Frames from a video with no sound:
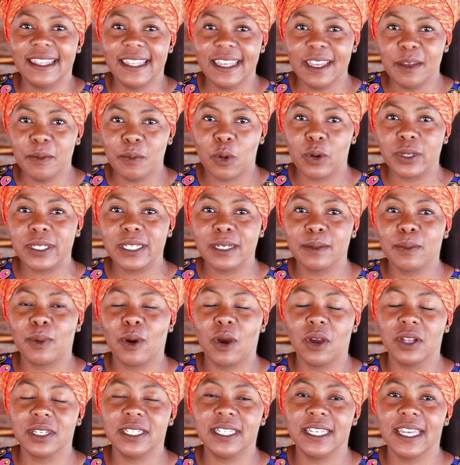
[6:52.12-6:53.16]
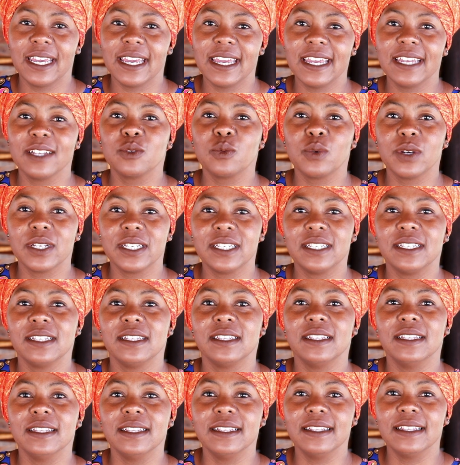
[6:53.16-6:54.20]
The important part here is what
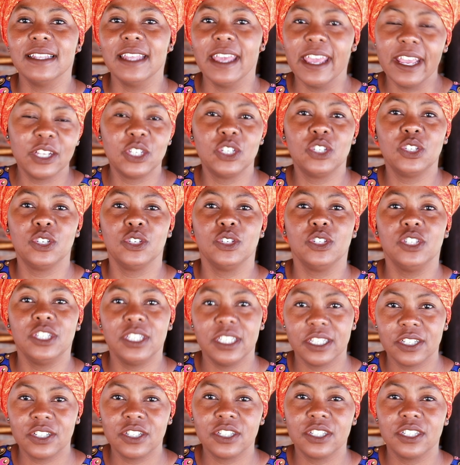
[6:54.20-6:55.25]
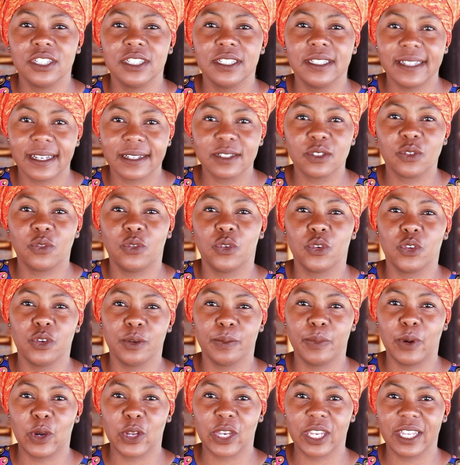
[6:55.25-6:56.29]
each dish does for your
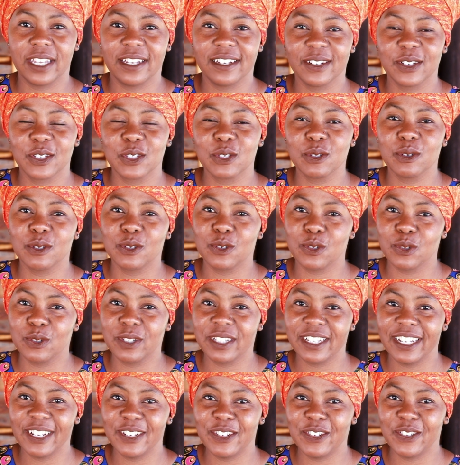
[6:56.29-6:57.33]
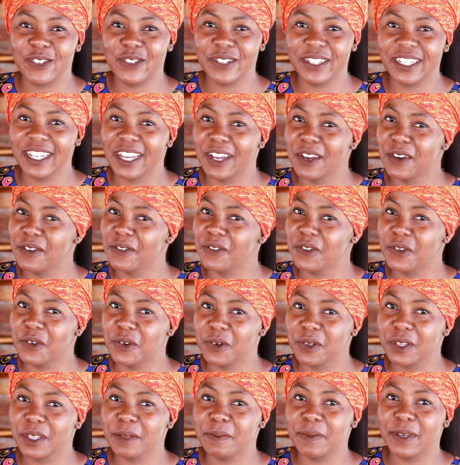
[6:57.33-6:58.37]
body. So do stay tuned for
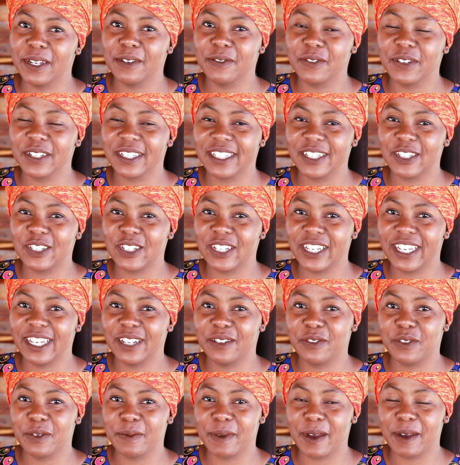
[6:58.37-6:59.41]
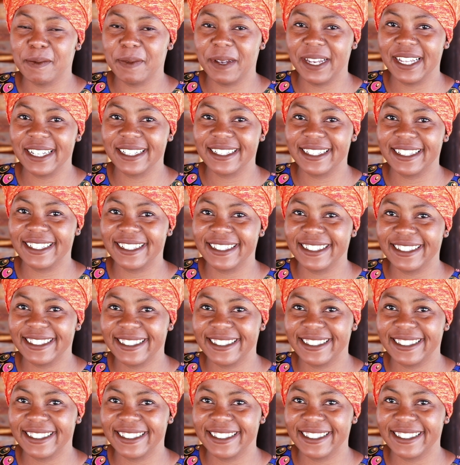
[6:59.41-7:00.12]
all the benefits that you get from our plates.